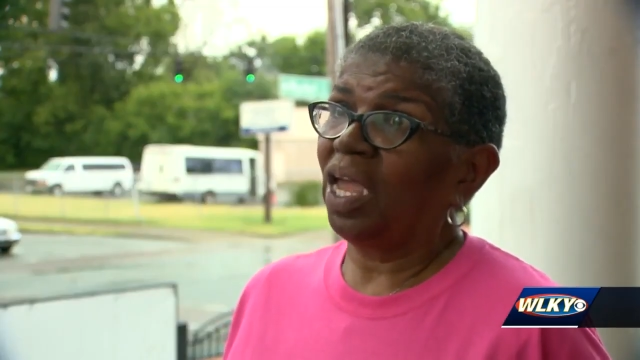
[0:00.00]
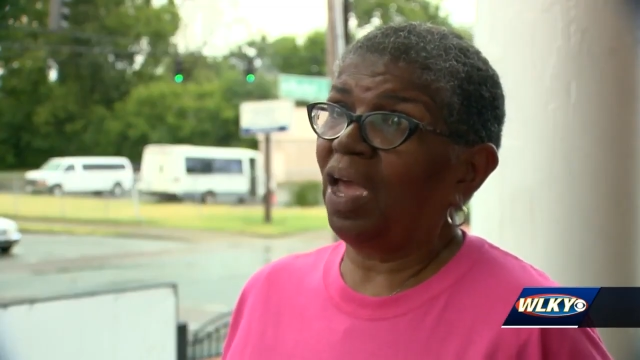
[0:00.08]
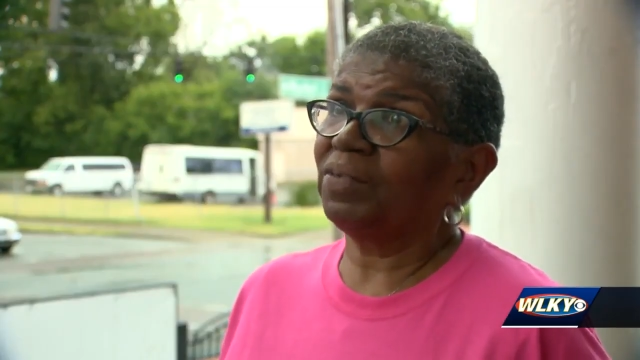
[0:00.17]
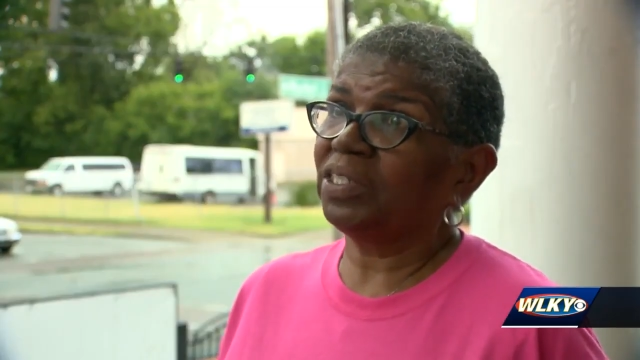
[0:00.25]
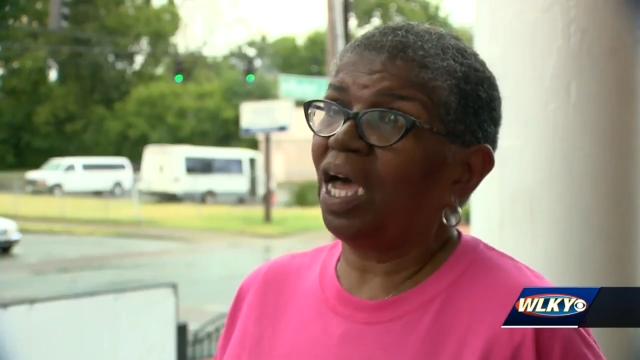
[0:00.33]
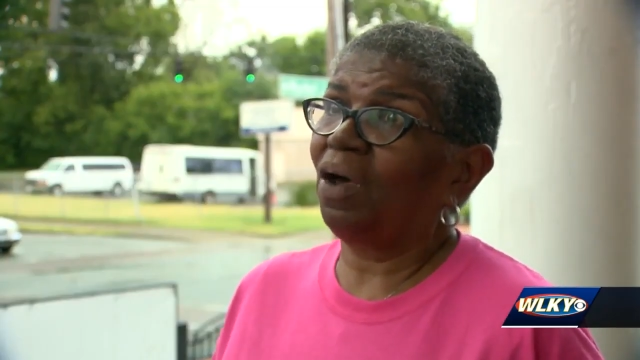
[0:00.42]

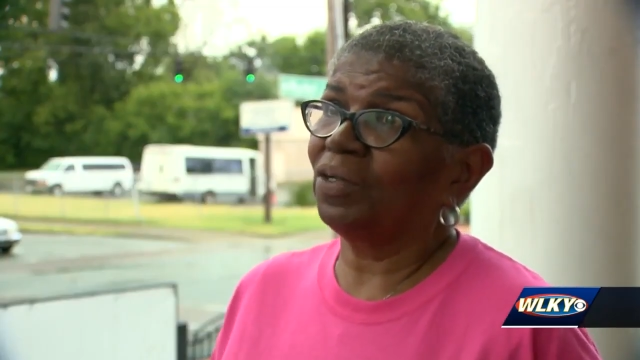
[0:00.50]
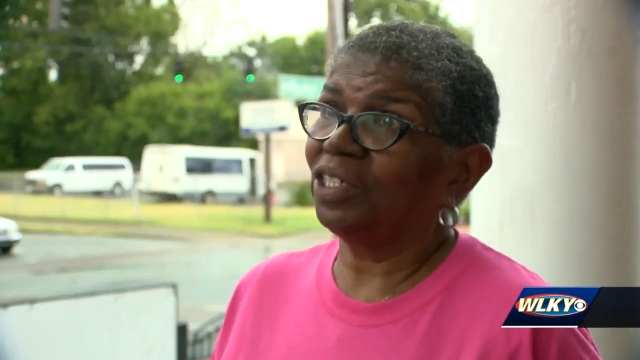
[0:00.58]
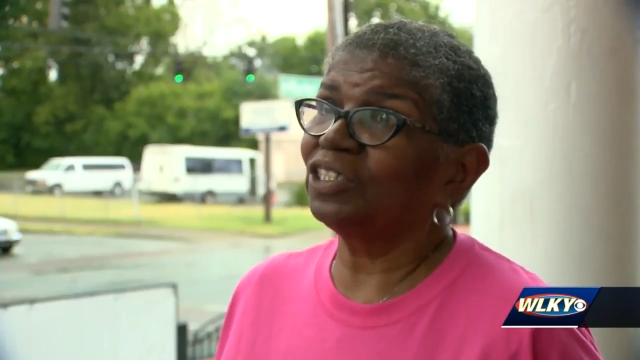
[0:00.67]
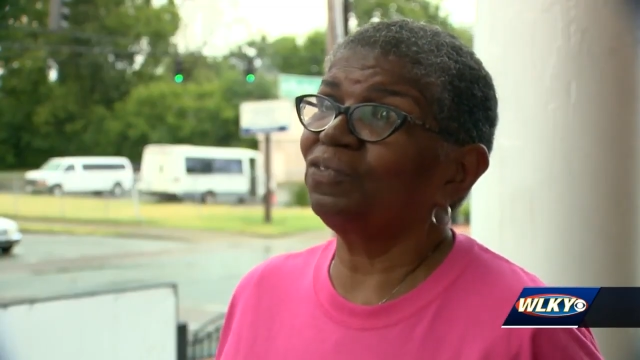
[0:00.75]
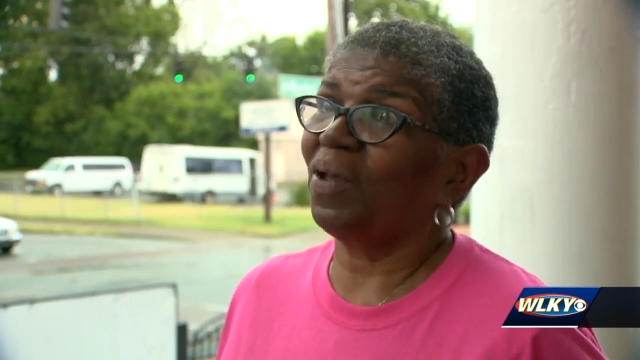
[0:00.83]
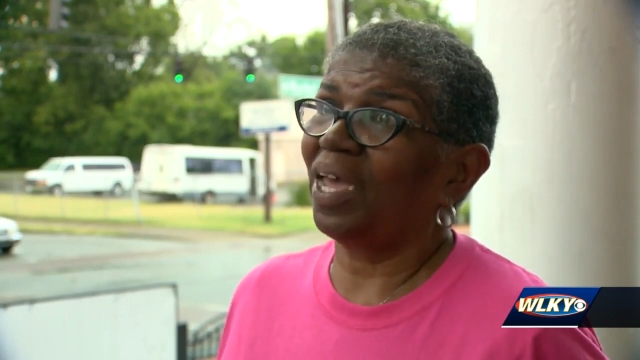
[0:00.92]
have a dog
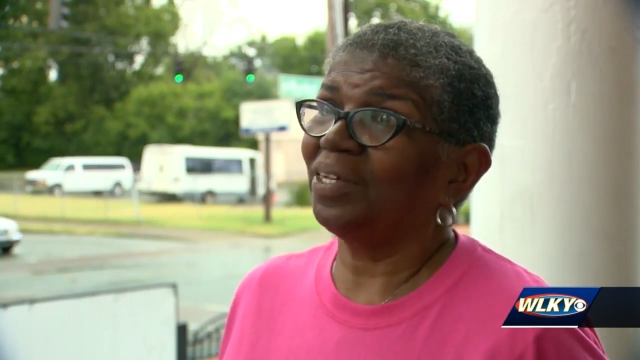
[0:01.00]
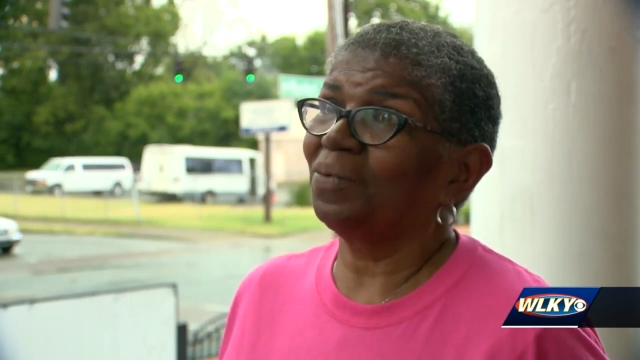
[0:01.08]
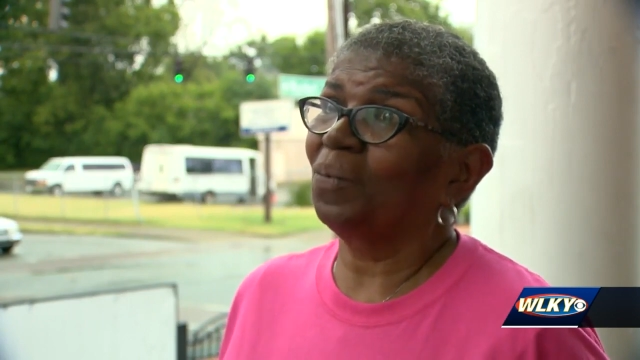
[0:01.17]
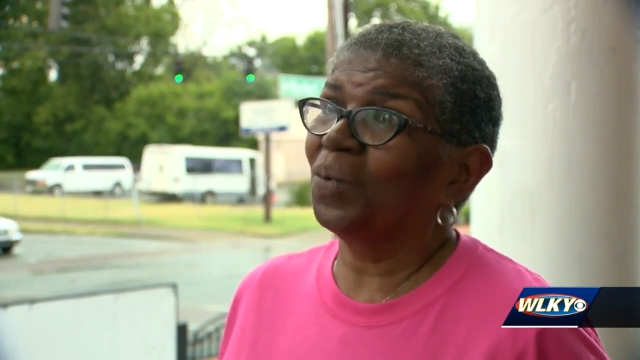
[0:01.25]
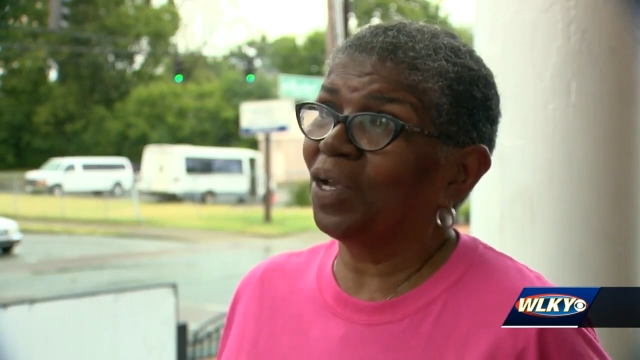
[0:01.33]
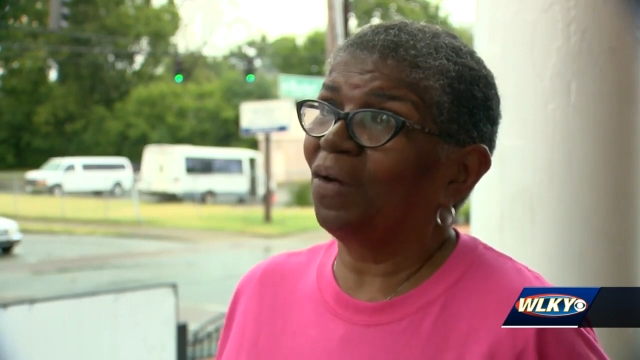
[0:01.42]
in this fight.
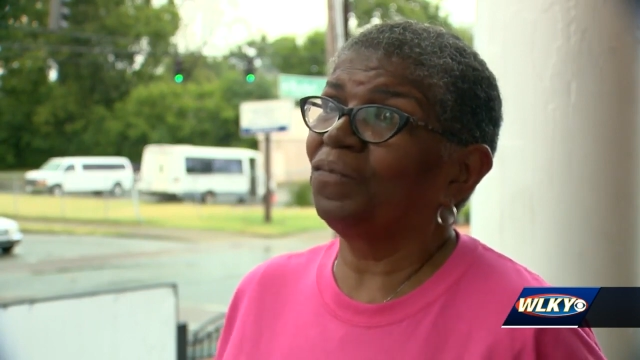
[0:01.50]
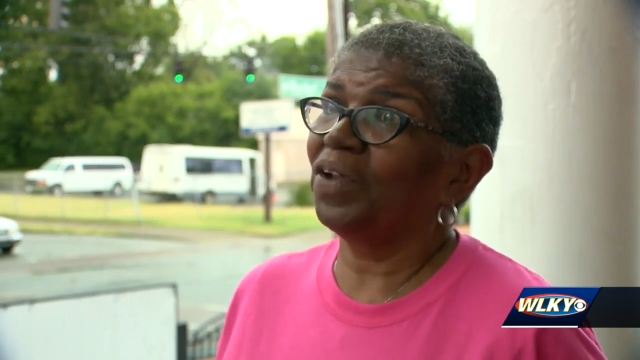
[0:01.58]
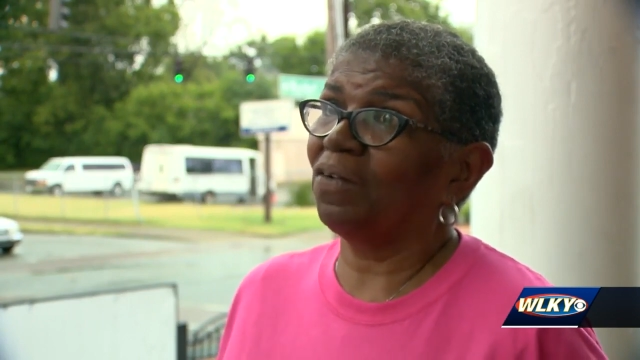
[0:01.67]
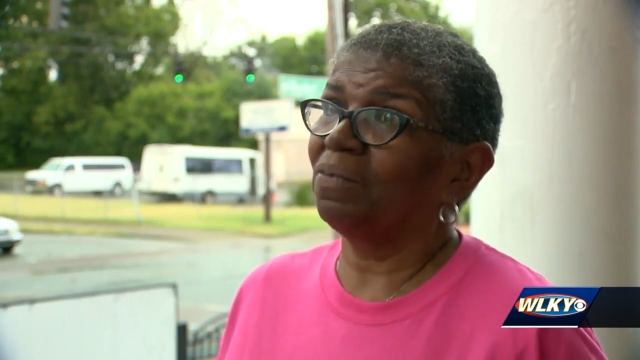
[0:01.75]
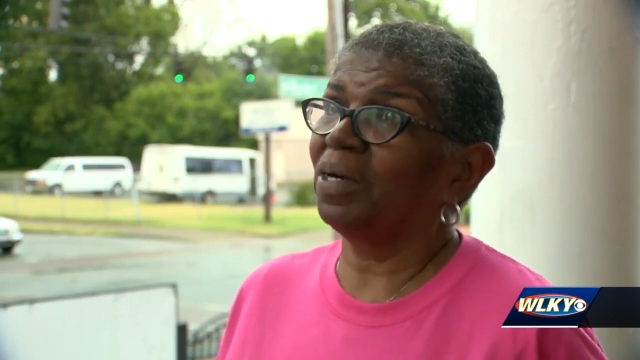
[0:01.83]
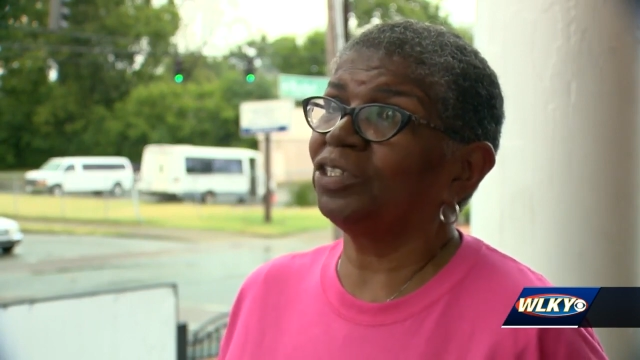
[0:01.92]
We are
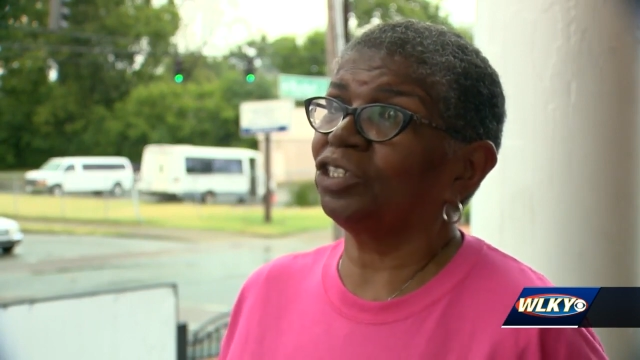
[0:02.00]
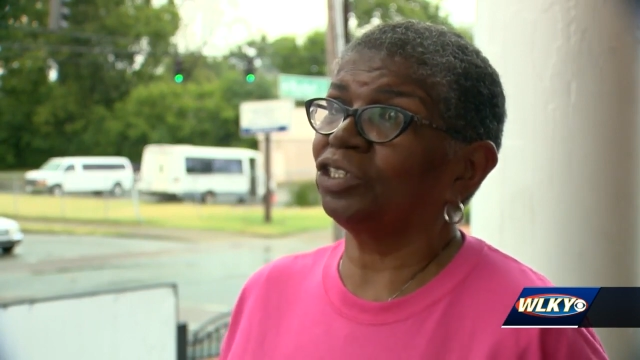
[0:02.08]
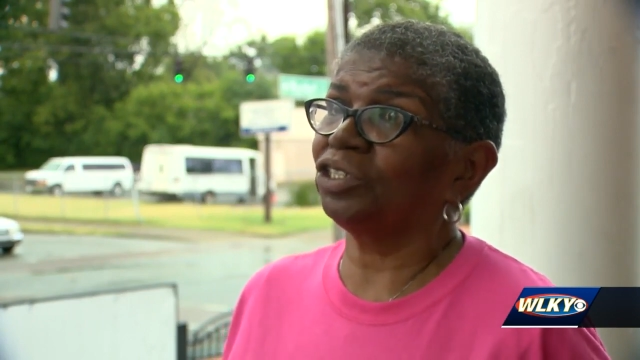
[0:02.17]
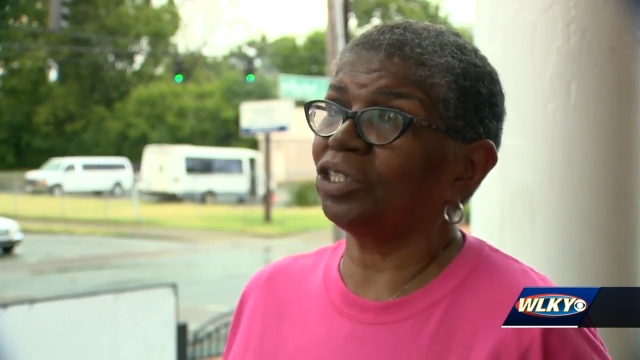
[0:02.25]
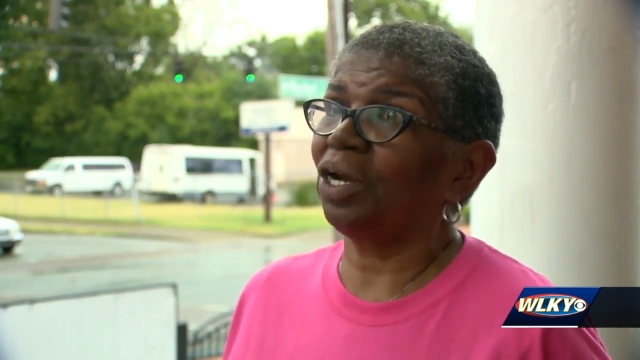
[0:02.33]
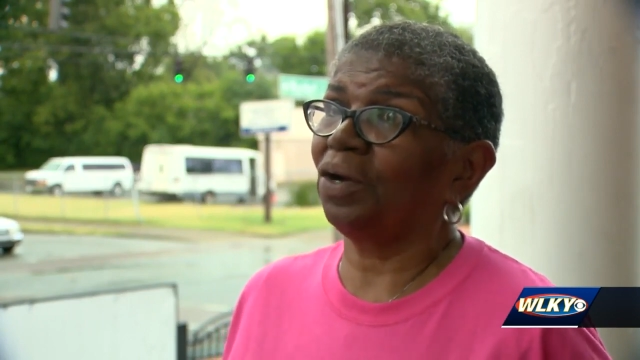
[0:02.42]
very much
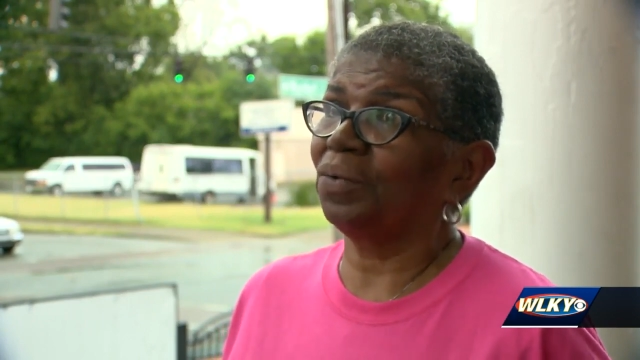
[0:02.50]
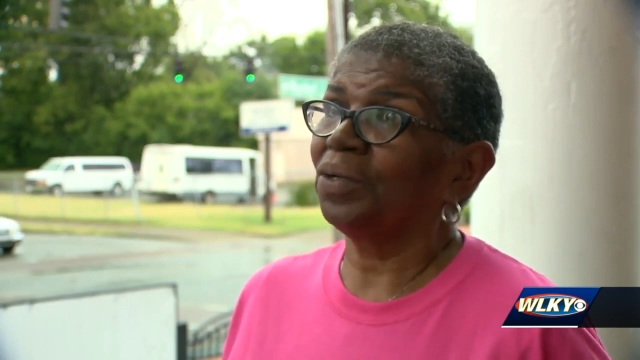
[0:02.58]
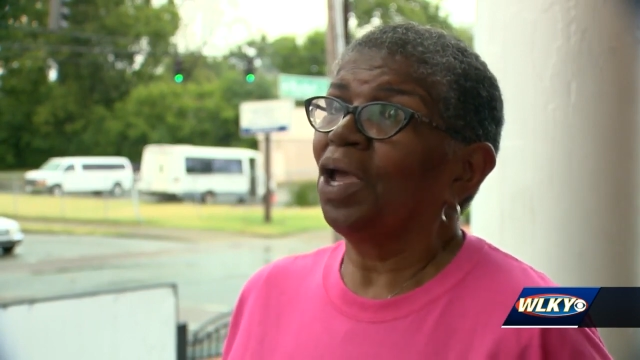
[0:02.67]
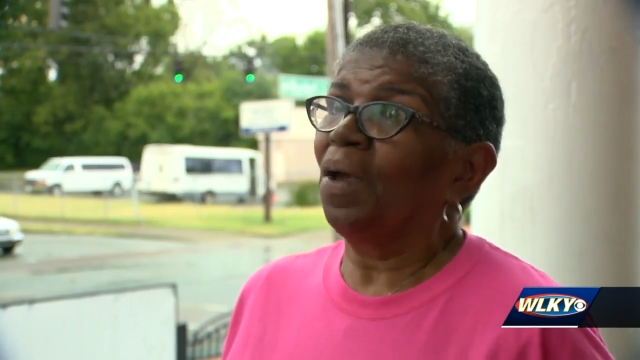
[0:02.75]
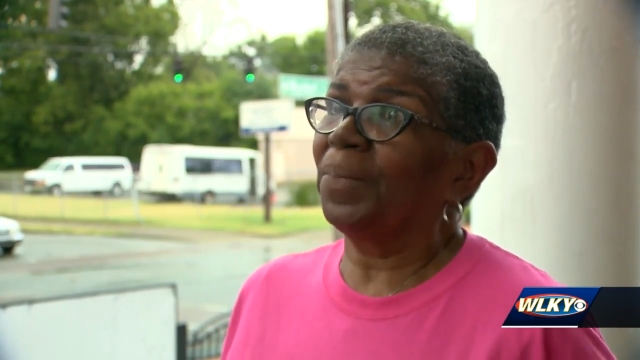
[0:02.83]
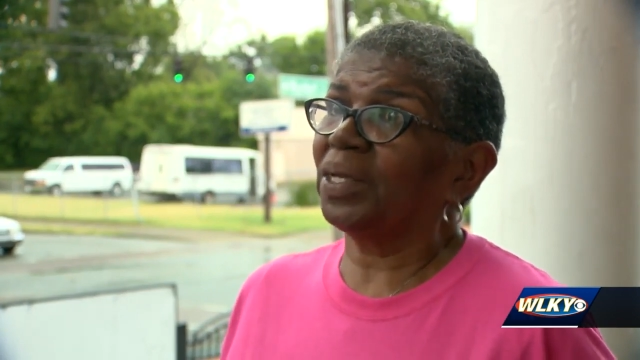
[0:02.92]

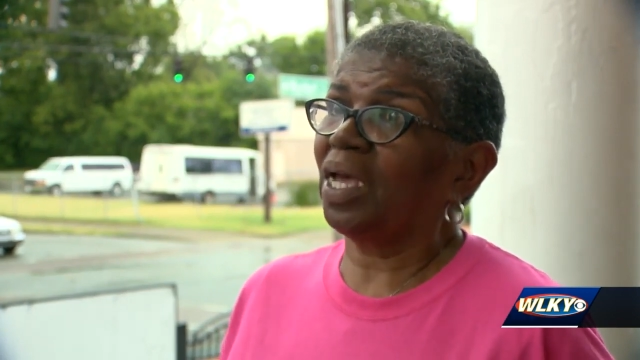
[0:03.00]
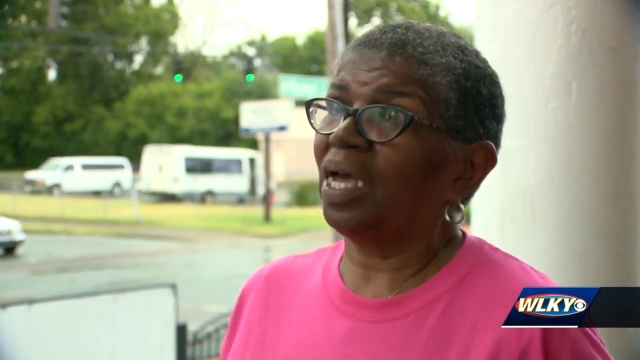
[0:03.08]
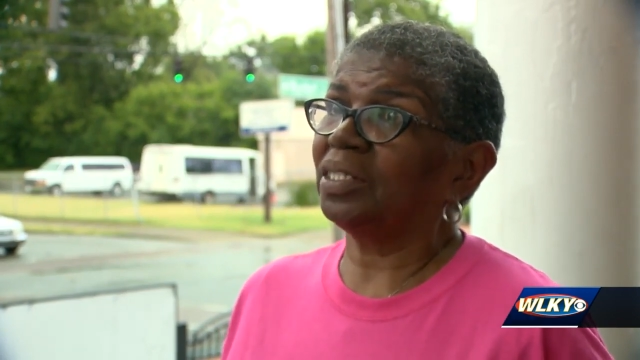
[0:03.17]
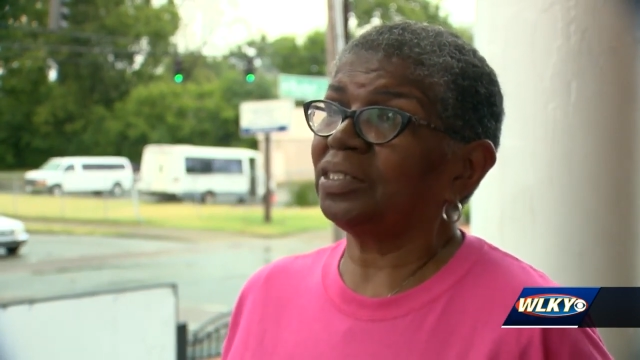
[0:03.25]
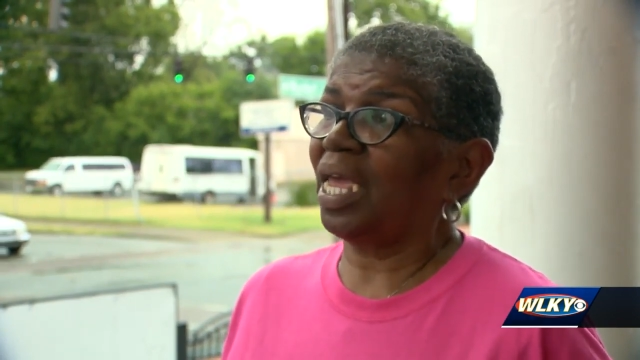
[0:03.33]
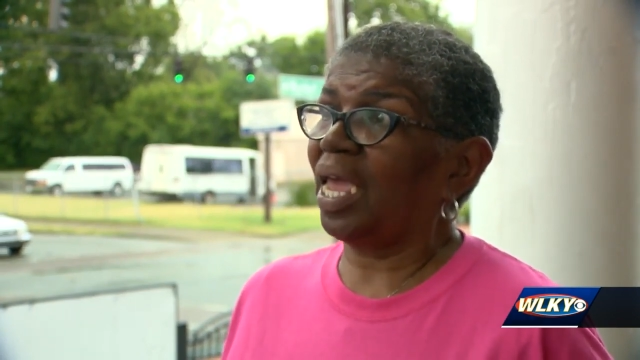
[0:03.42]
concerned
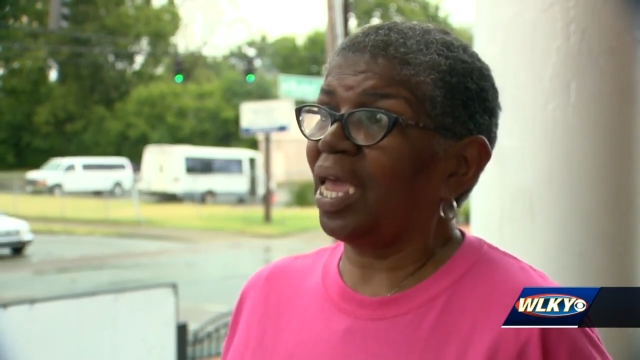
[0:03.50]
because,